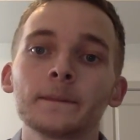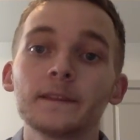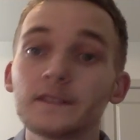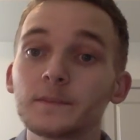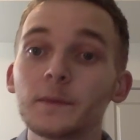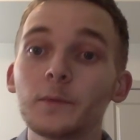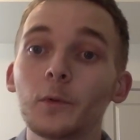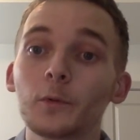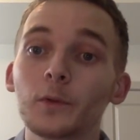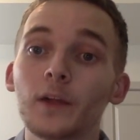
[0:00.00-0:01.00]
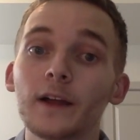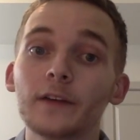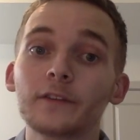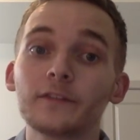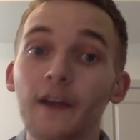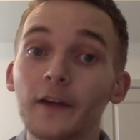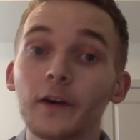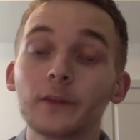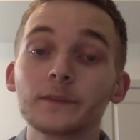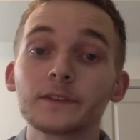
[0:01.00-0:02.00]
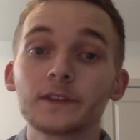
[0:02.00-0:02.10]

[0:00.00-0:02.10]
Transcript: These people rely on firearms,